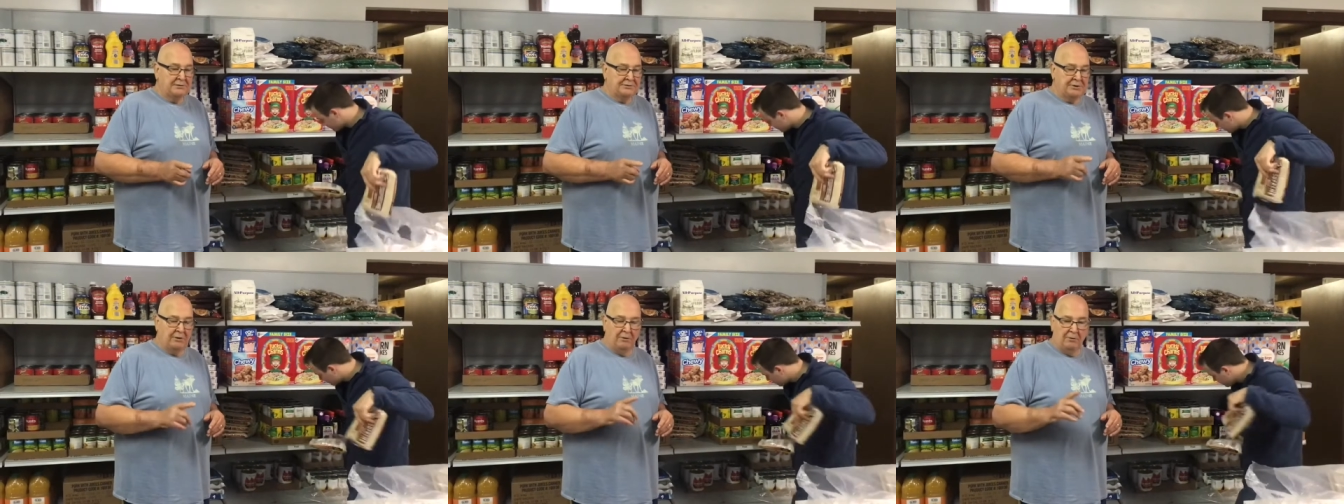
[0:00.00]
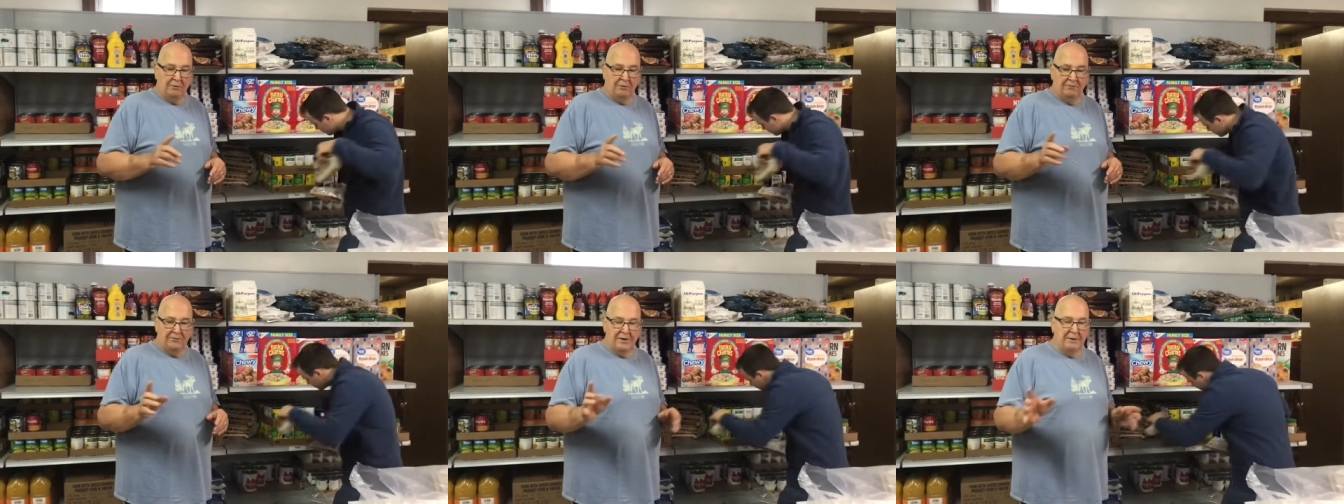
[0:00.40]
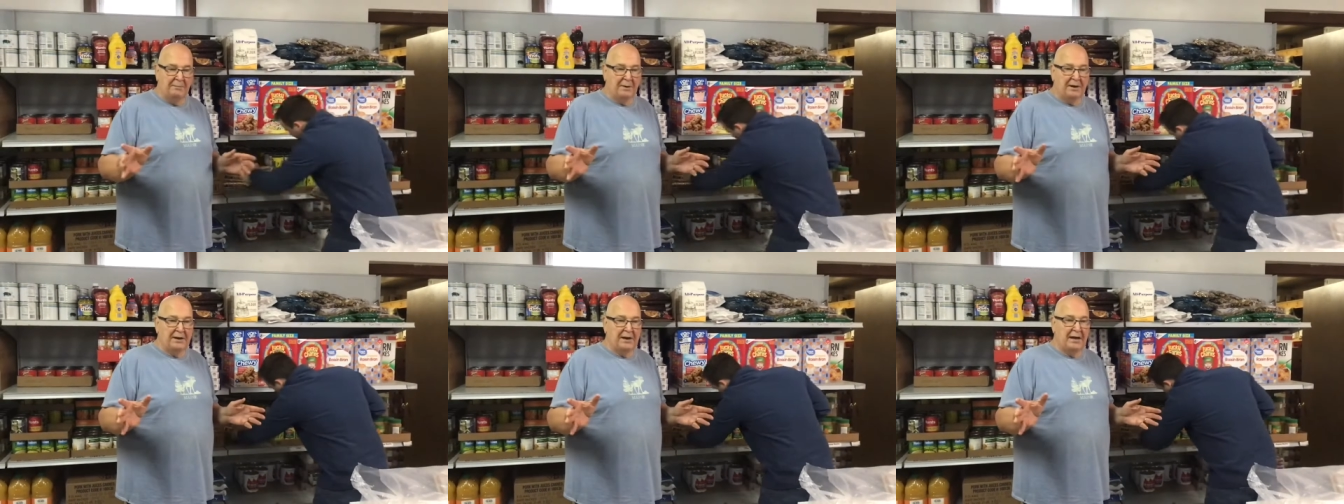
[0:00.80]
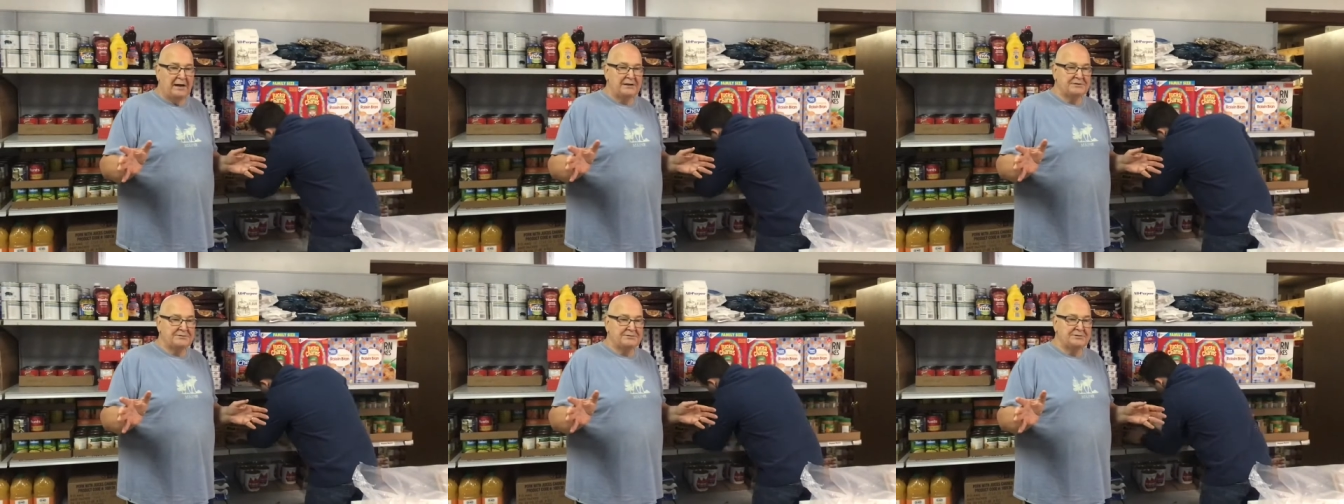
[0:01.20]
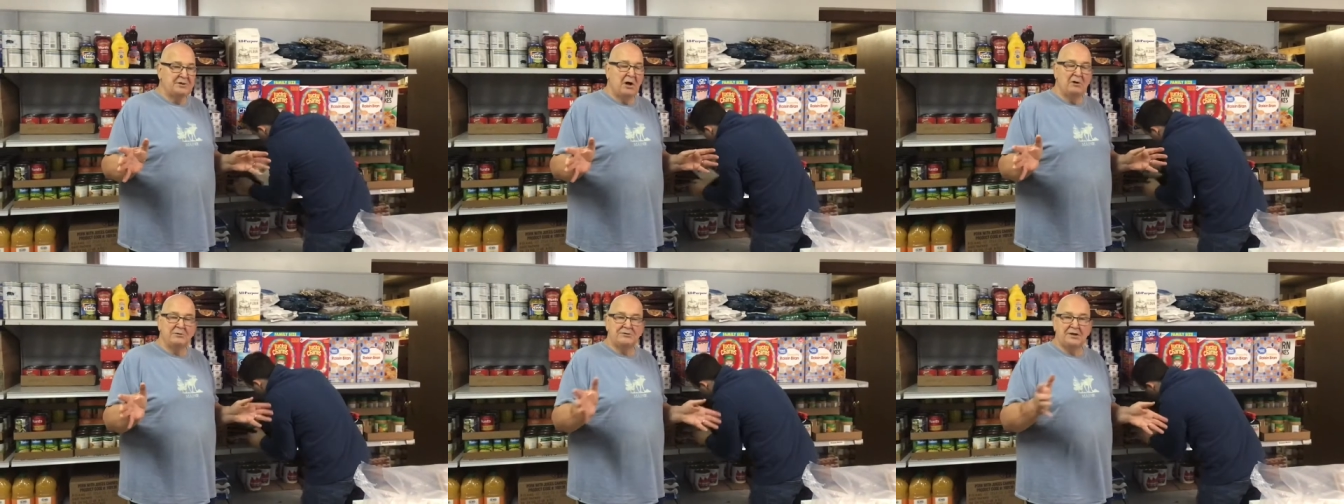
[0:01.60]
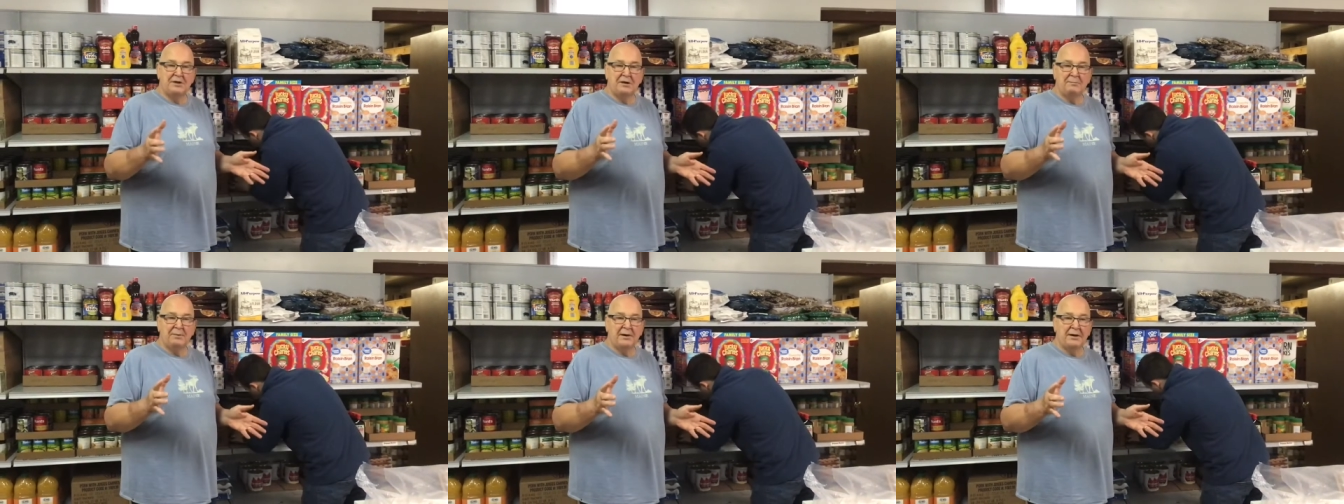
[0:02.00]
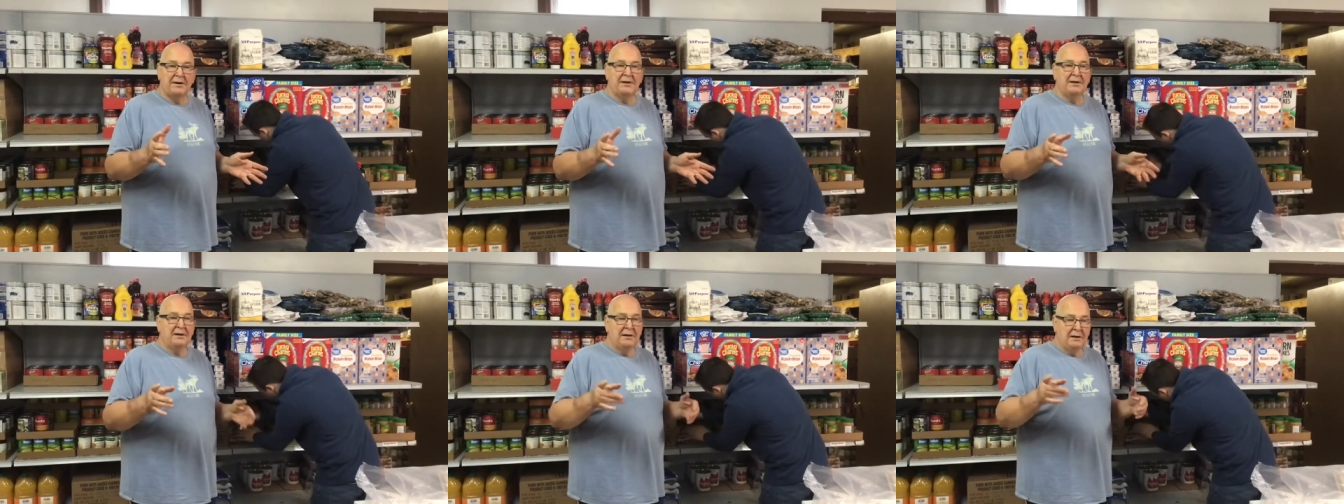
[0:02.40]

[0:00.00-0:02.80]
So if anybody knows anybody,